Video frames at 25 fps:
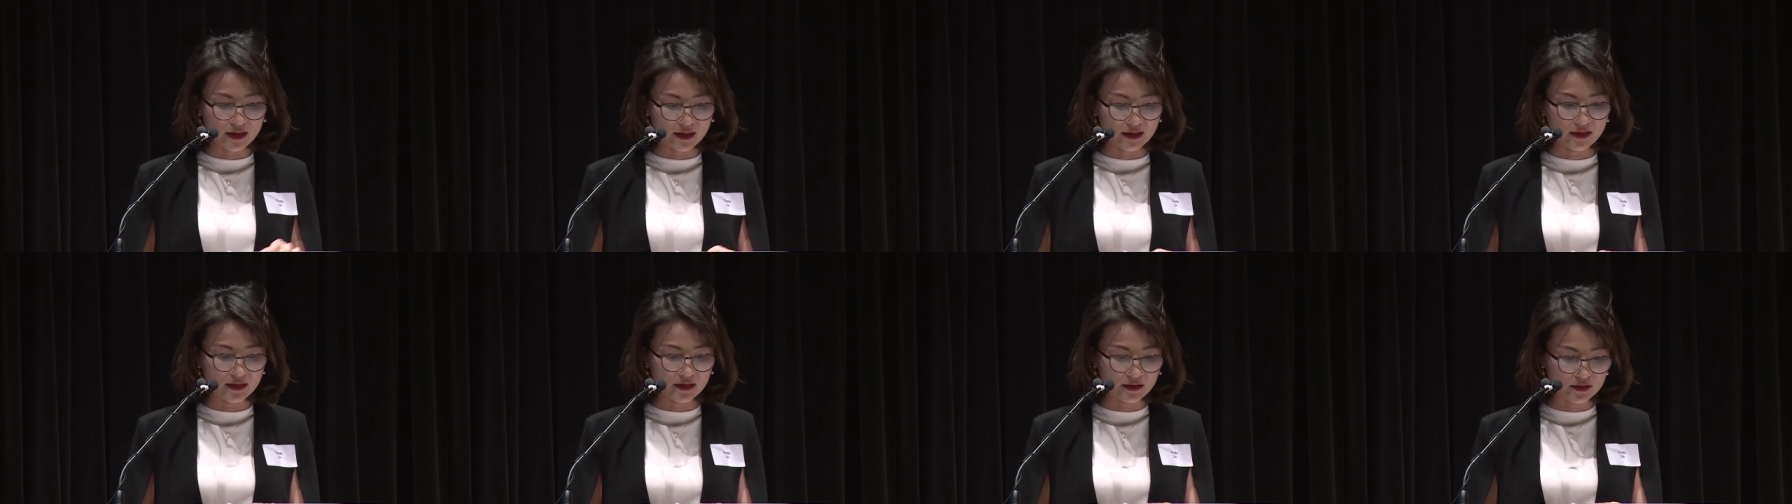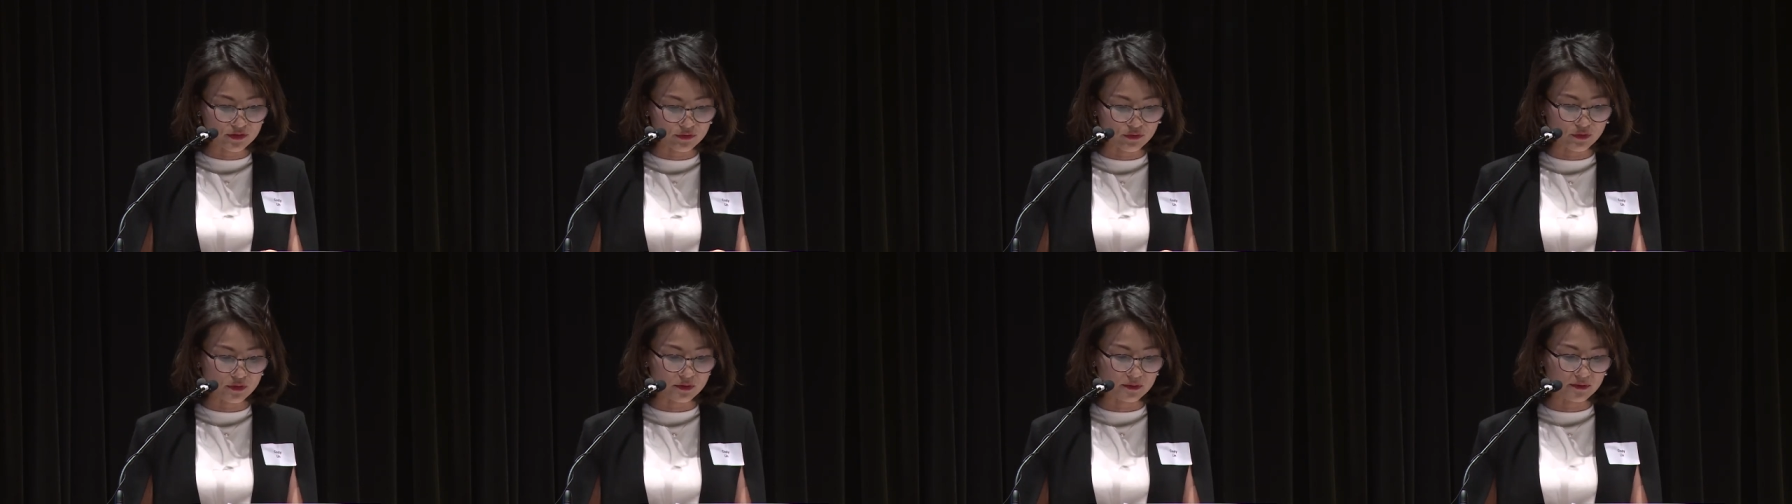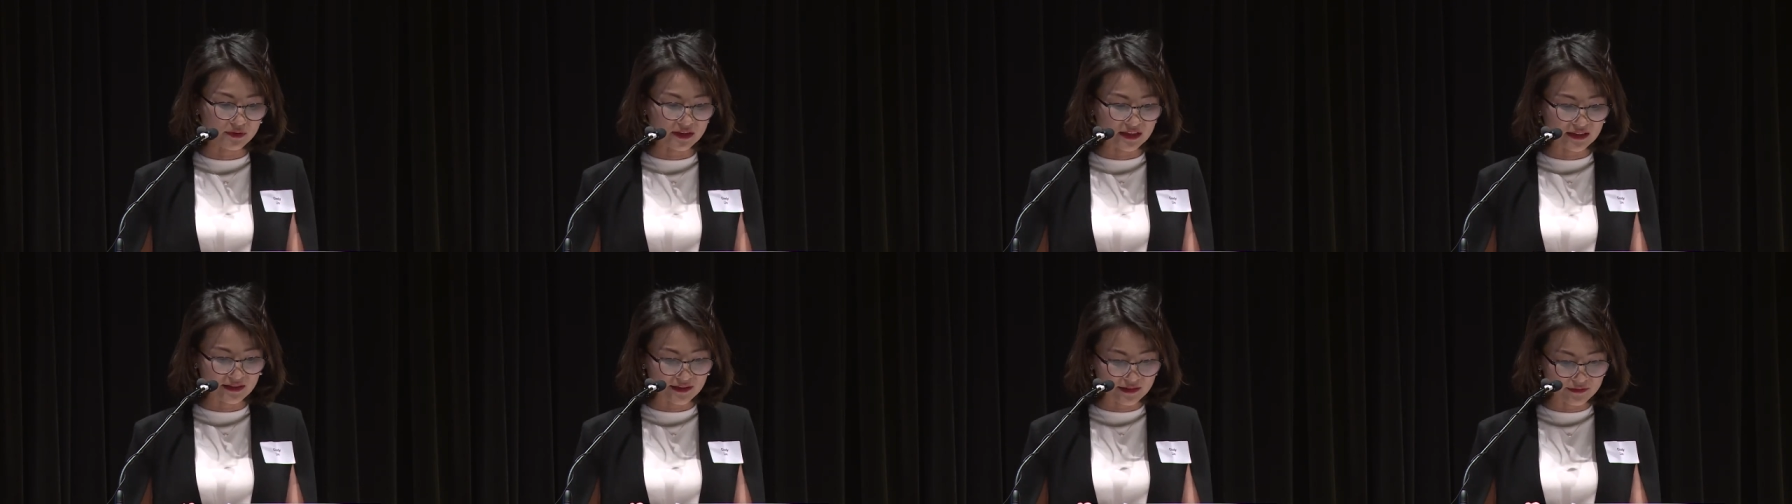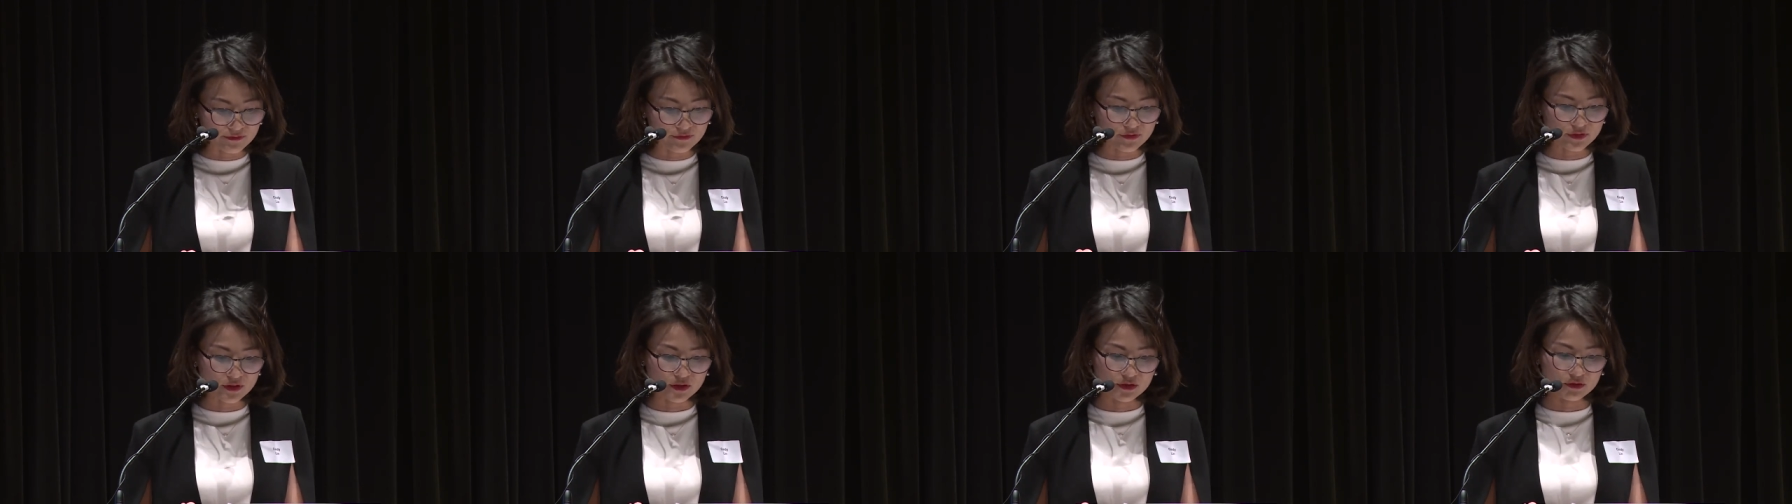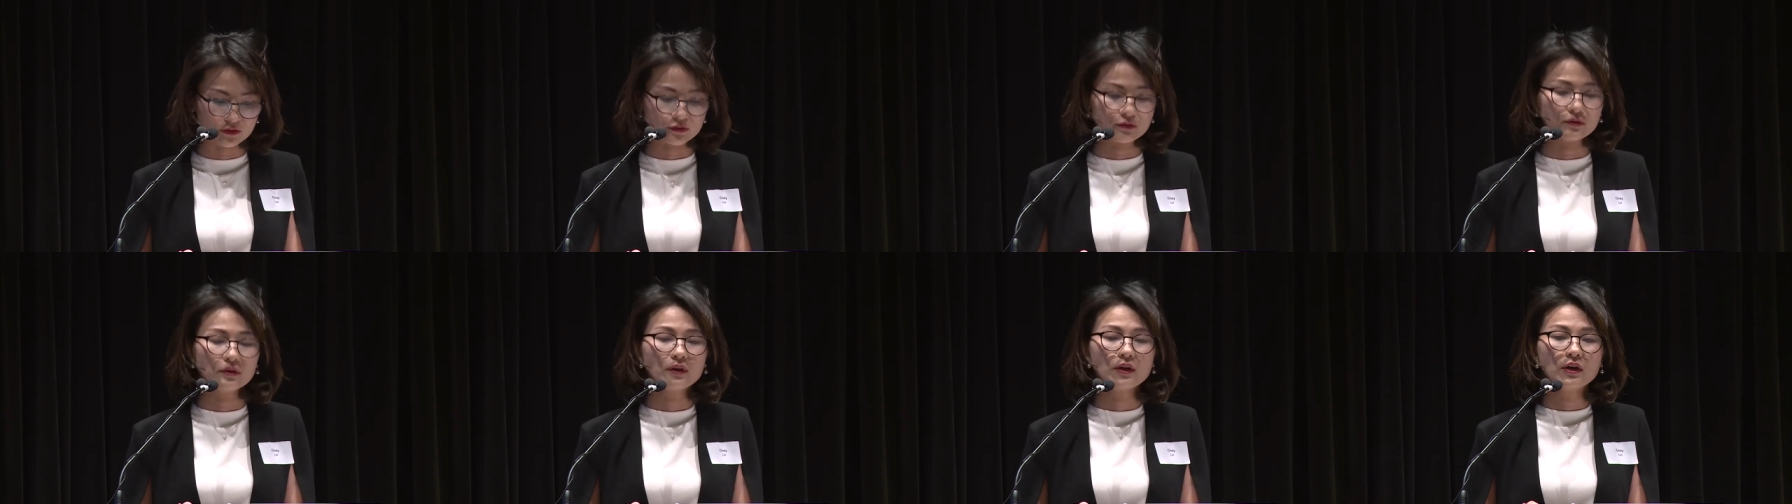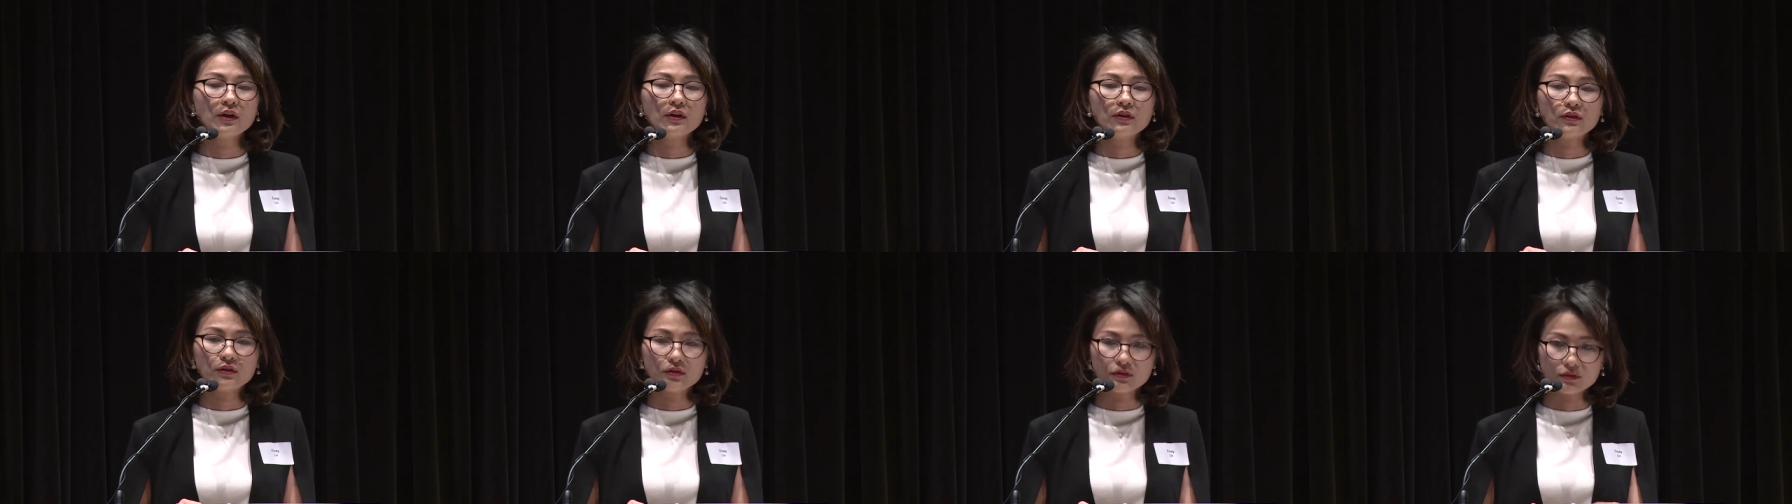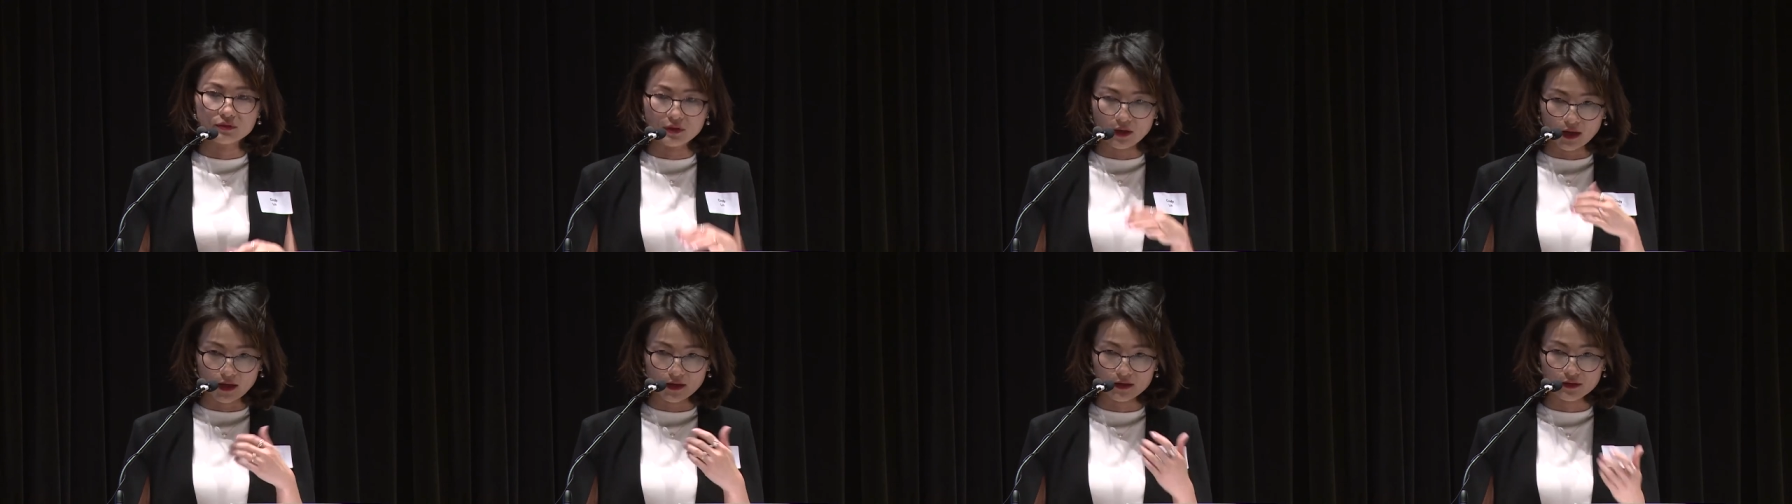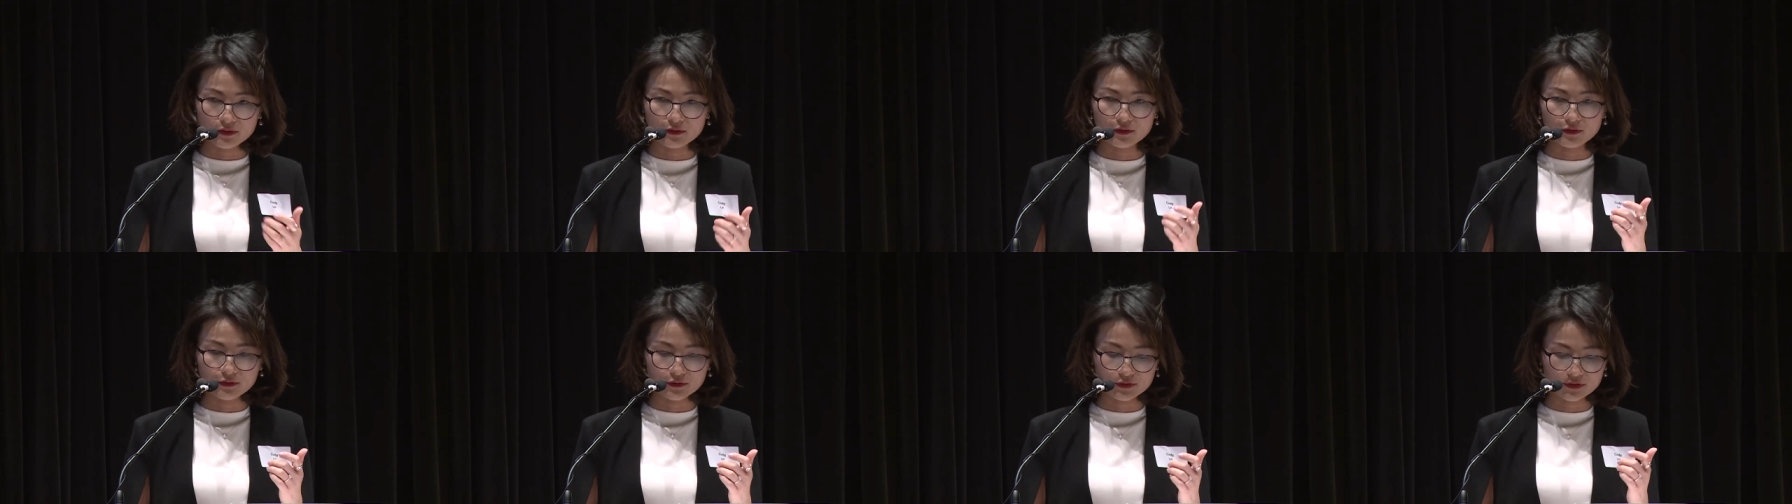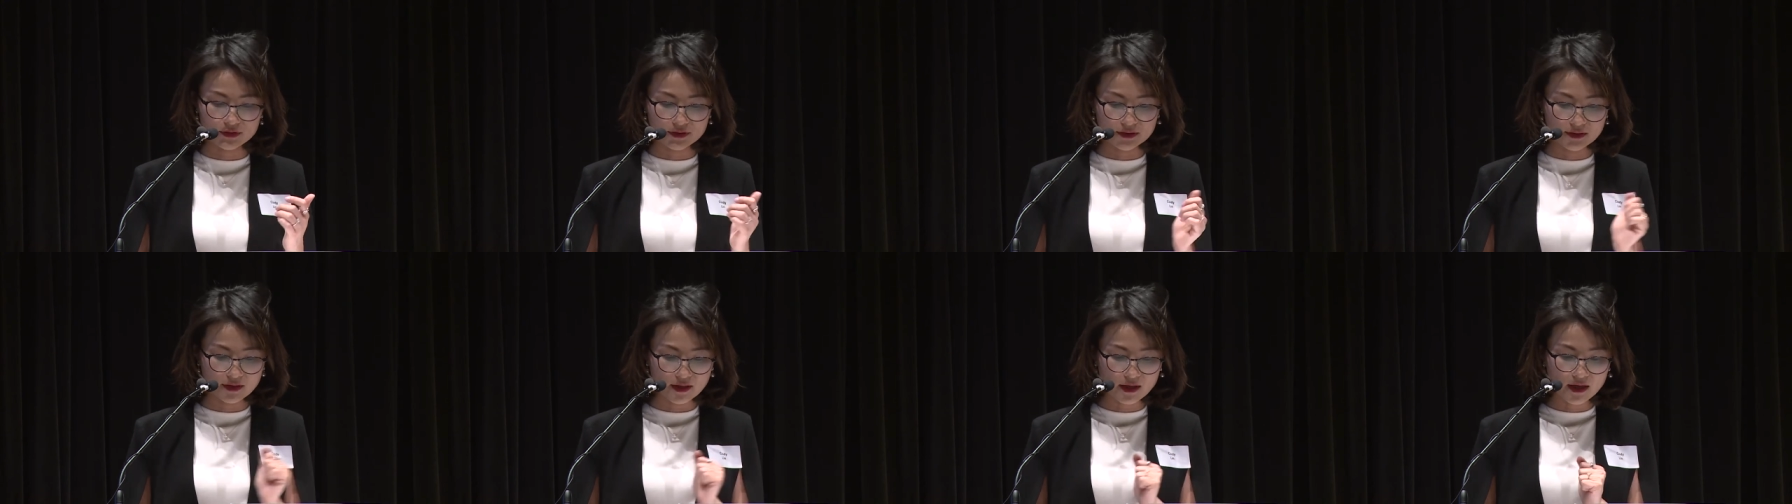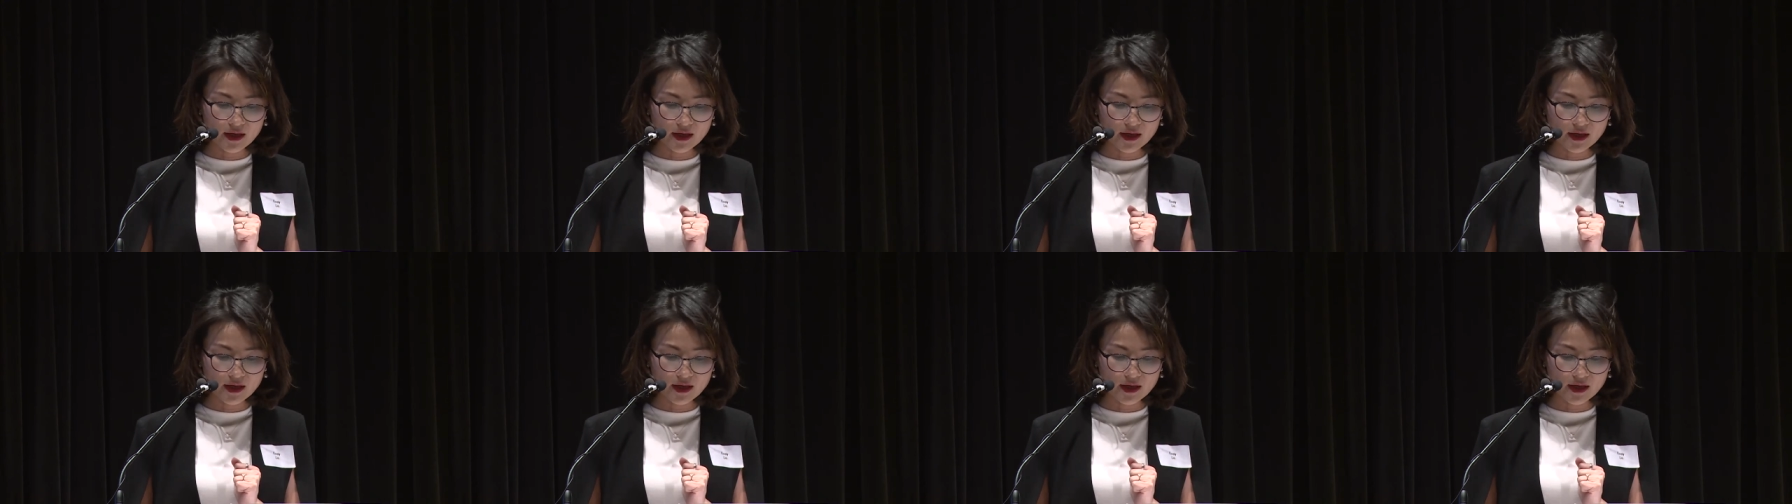and extremely difficult to diagnose.